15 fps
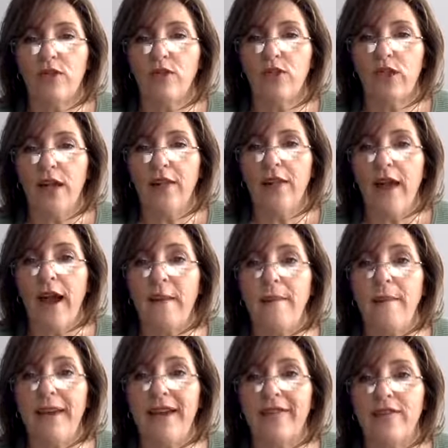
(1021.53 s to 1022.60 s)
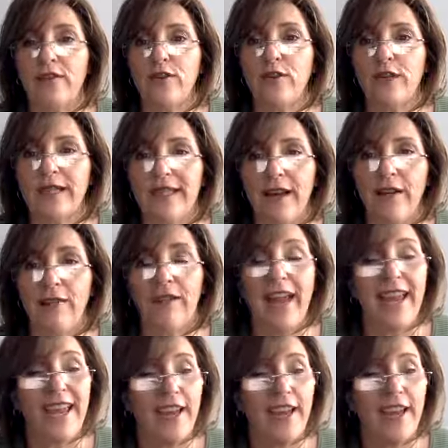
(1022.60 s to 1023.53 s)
you shall not make for yourself a